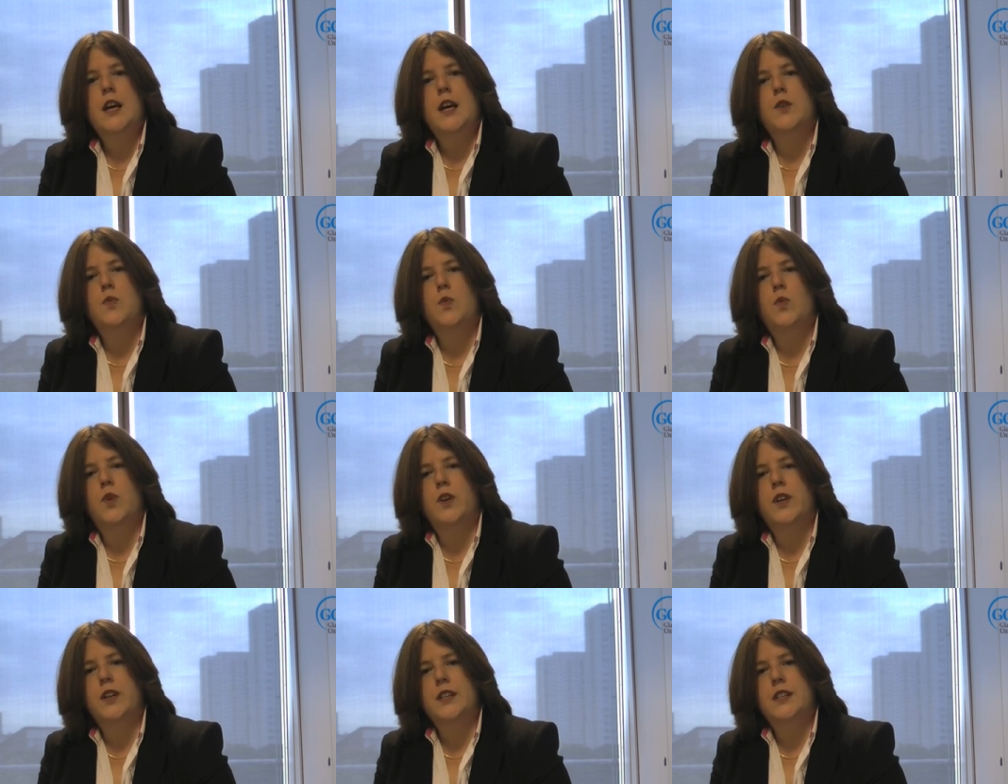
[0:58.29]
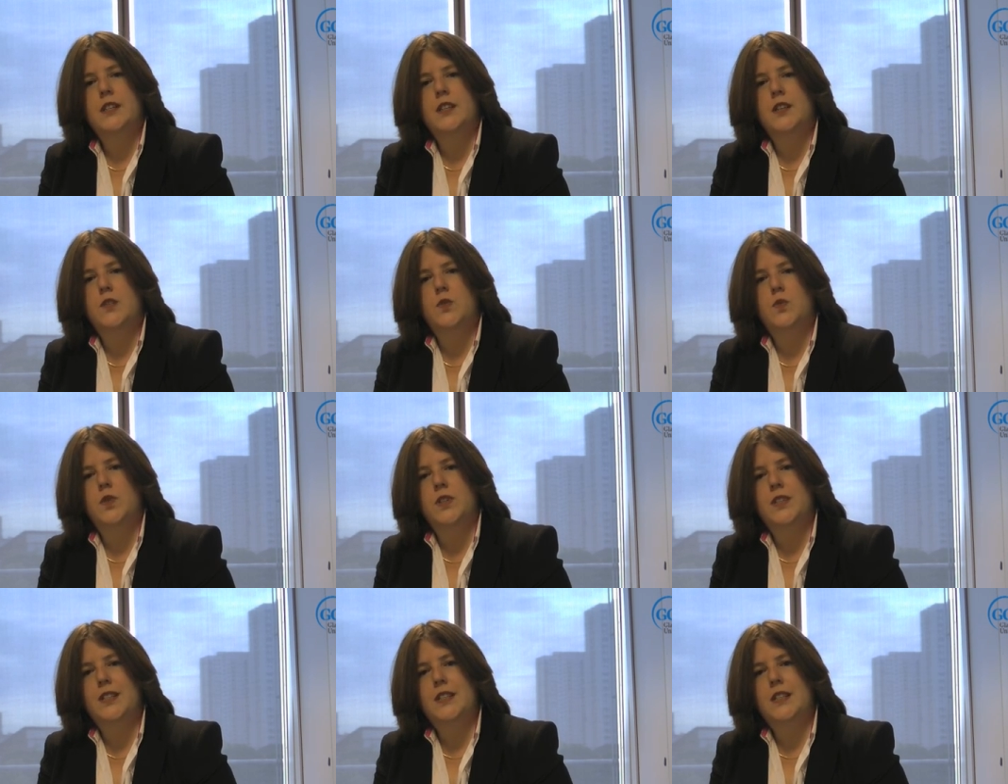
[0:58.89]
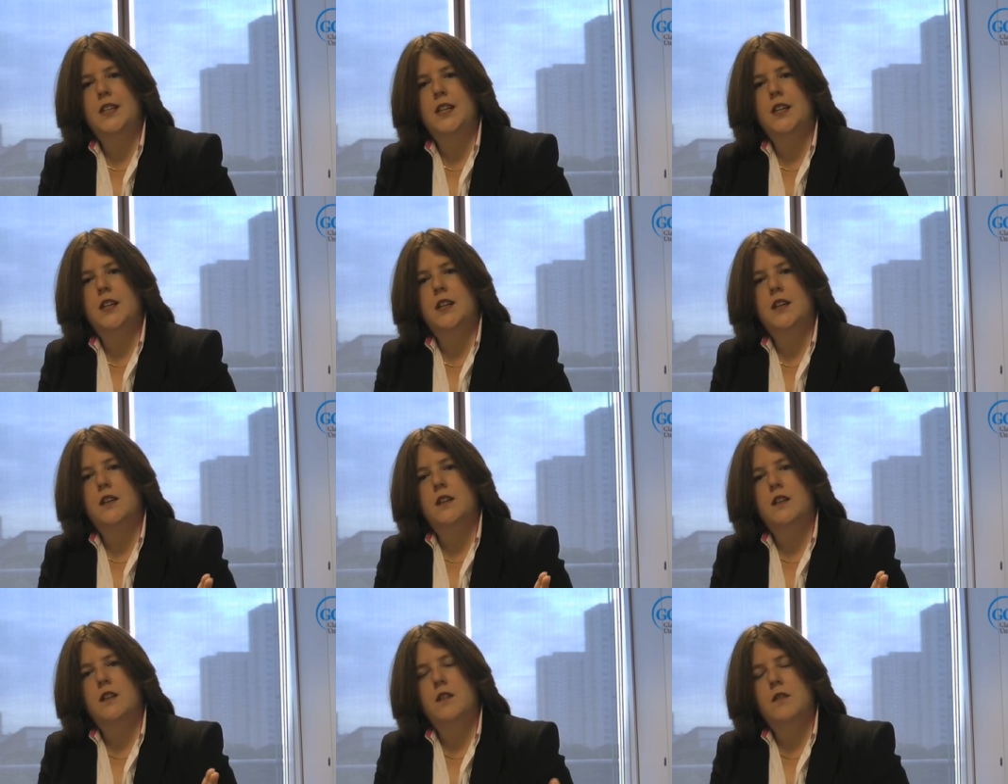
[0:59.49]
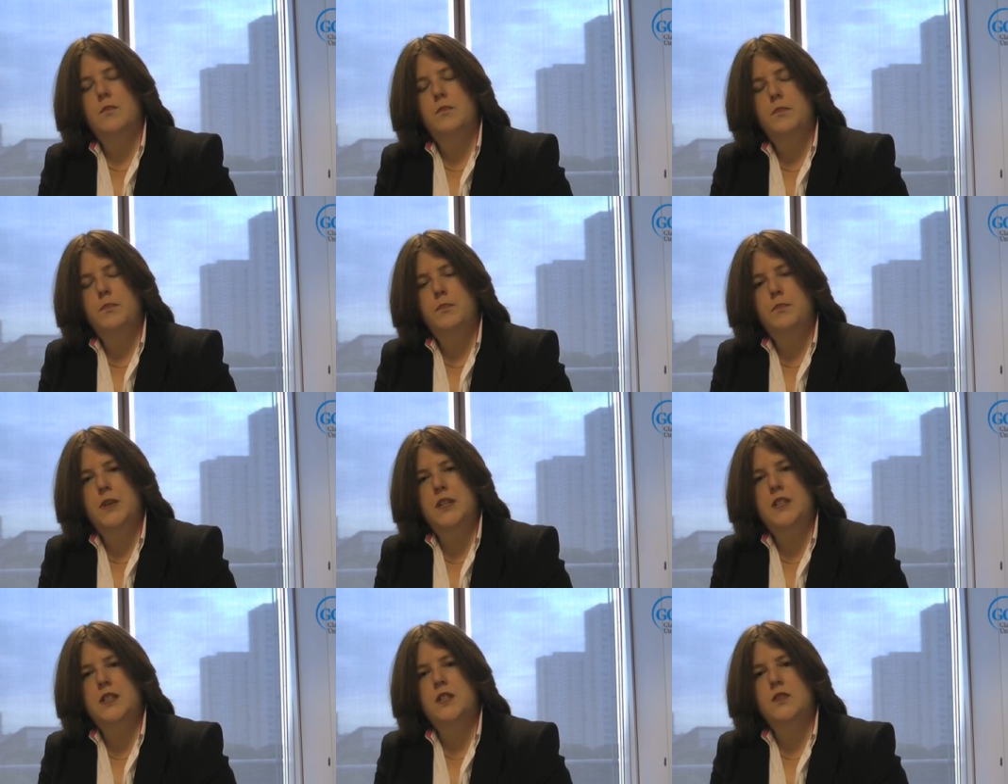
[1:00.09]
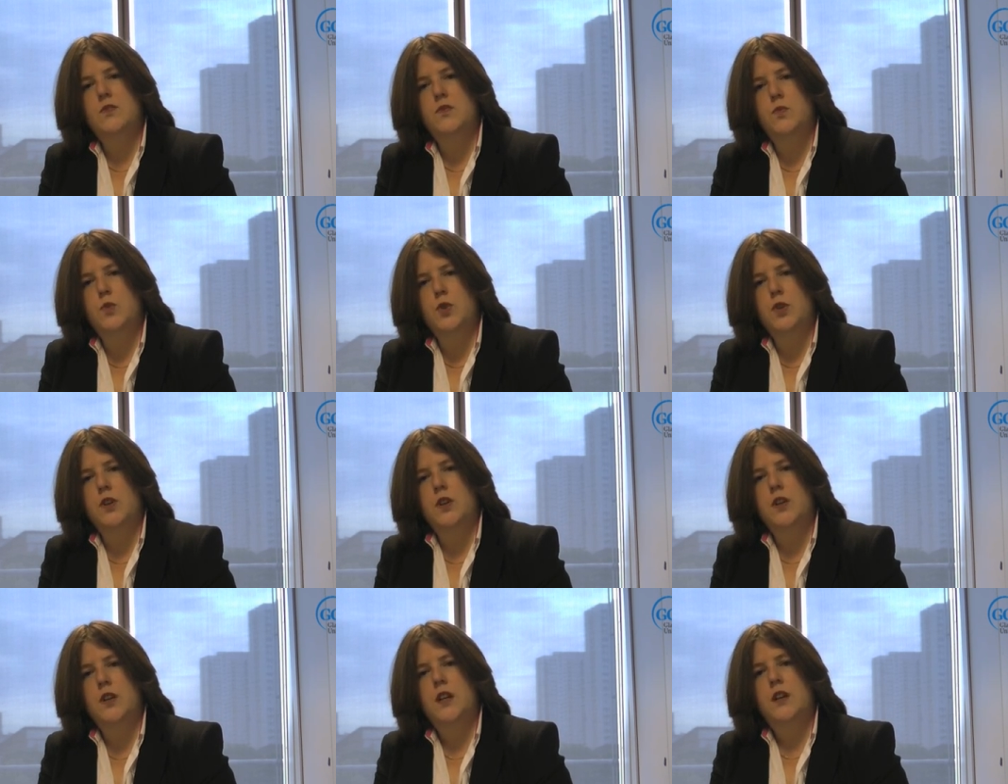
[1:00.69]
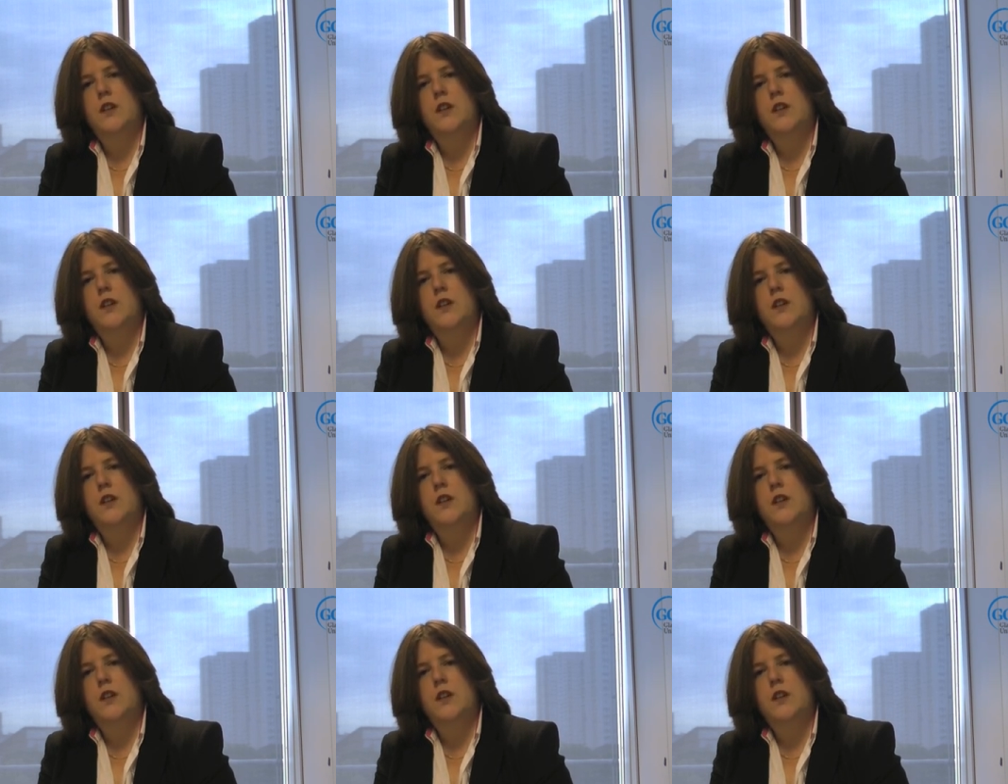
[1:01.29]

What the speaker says: And what I did was take bits of work